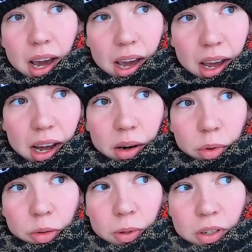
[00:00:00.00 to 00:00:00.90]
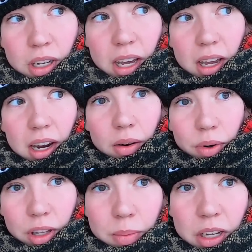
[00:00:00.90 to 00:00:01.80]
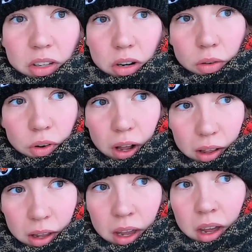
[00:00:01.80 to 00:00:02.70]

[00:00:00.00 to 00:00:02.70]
and we're supposed to get a really big snowfall,